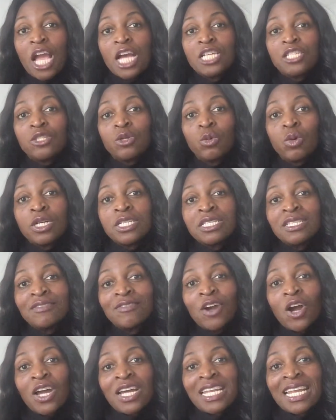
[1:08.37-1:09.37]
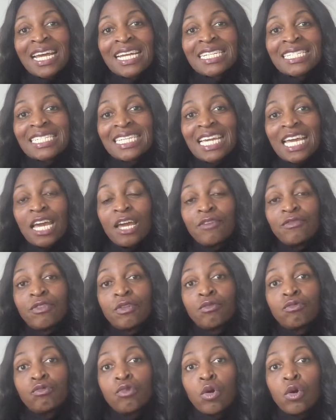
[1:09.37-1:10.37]
So once you've got an idea of
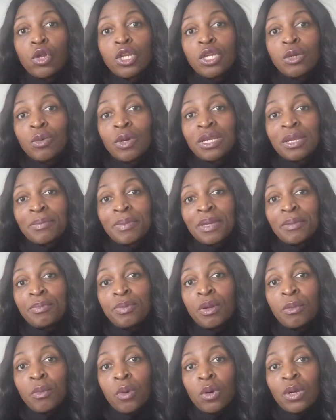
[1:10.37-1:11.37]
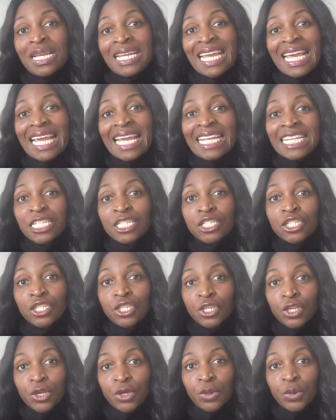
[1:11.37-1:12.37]
the role you want to be promoted
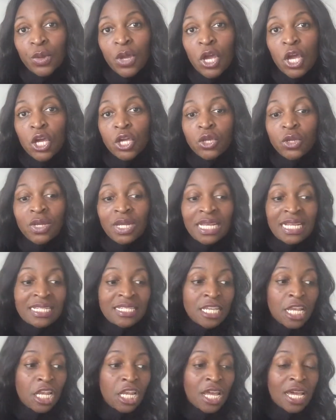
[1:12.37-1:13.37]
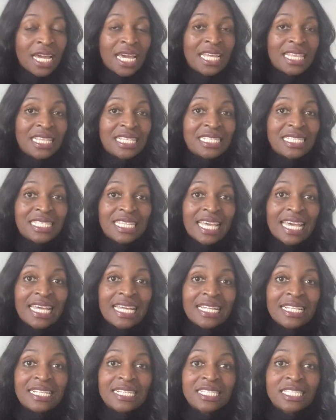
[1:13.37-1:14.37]
into, you need to look at the
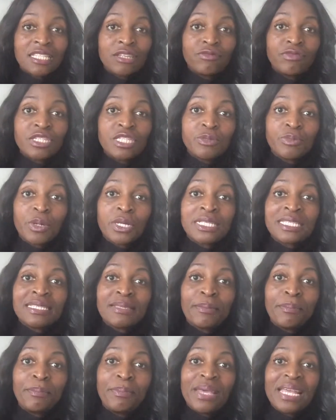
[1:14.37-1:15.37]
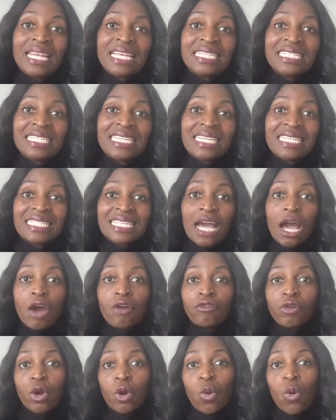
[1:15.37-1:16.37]
skills, the responsibilities that
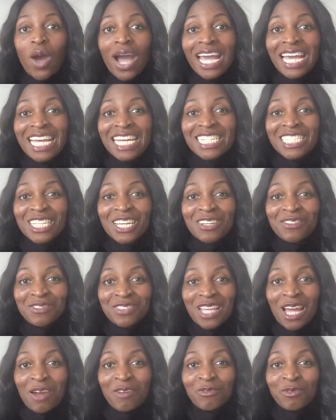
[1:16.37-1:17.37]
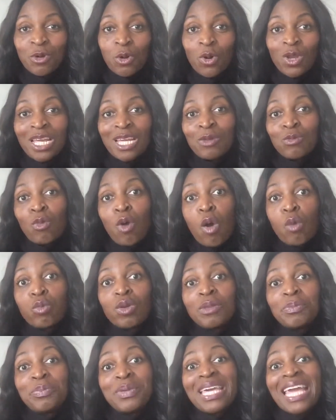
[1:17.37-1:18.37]
are required of that role and what
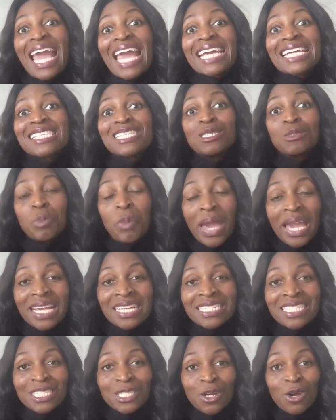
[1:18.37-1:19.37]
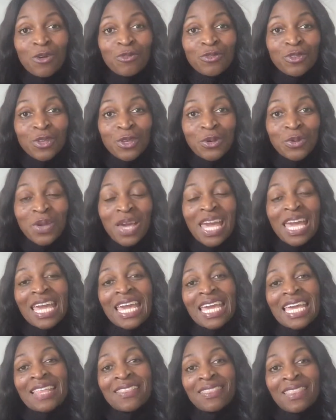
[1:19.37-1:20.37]
will be expected of you
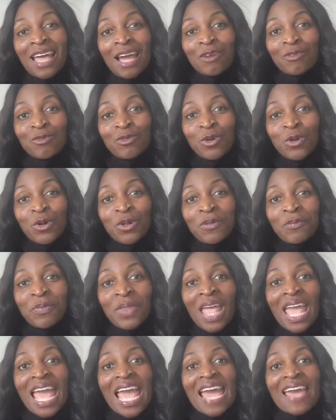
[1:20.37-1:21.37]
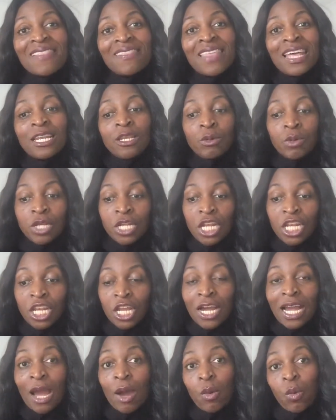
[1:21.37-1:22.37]
in that role. And then you want to
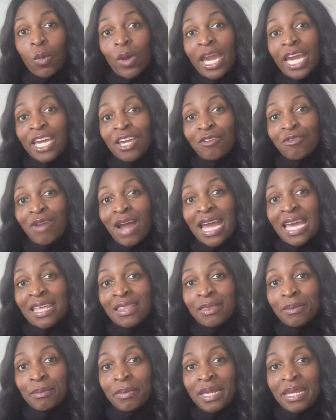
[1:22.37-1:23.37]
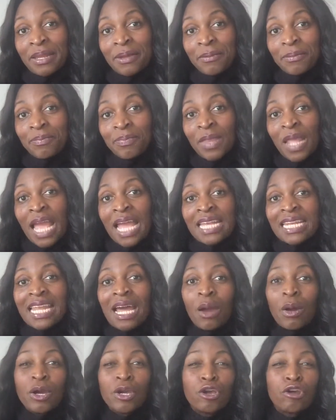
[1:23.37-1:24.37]
look at where you're at the minute.
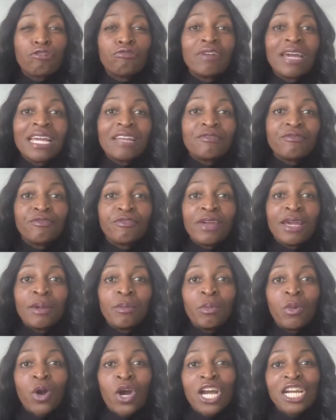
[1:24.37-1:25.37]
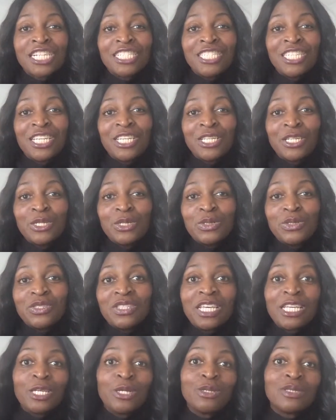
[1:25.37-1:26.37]
Now, a great framework to use, they
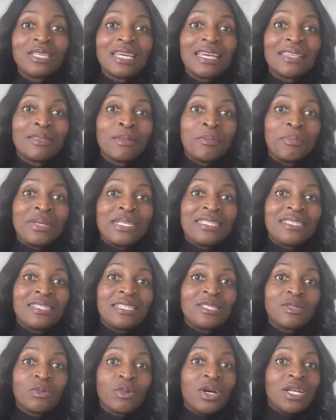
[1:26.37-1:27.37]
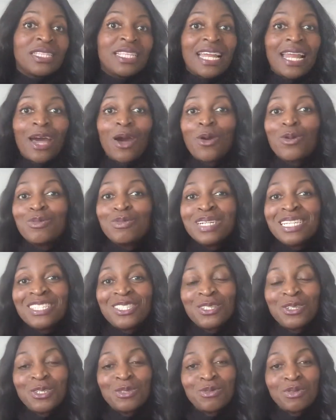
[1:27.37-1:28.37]
use it in the business world that I always
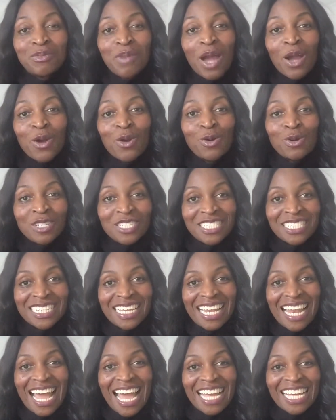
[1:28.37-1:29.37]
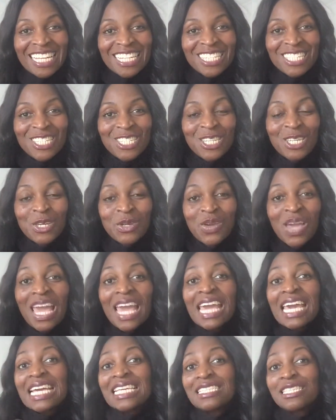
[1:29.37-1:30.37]
use with my coaching clients too,
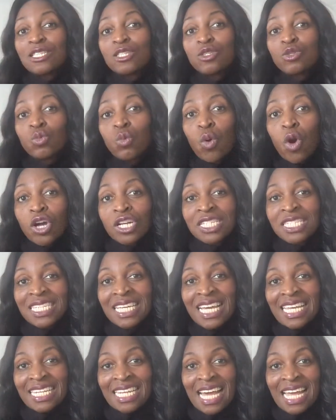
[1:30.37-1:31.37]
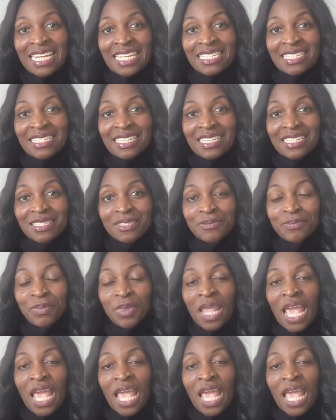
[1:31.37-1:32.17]
is a SWOT analysis.